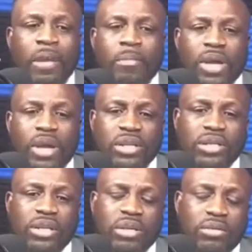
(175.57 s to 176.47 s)

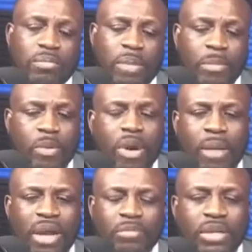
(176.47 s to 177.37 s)
Because my program
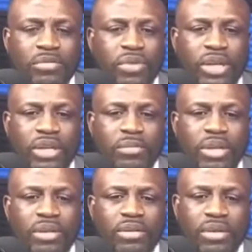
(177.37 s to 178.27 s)
had been
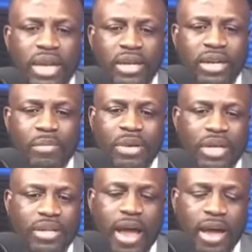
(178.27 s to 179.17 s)
lately I've been
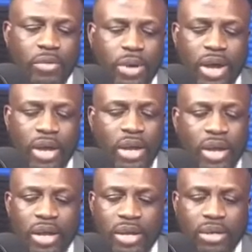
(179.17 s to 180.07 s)
attacked where
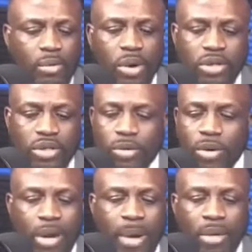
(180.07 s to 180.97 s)
the words don't come out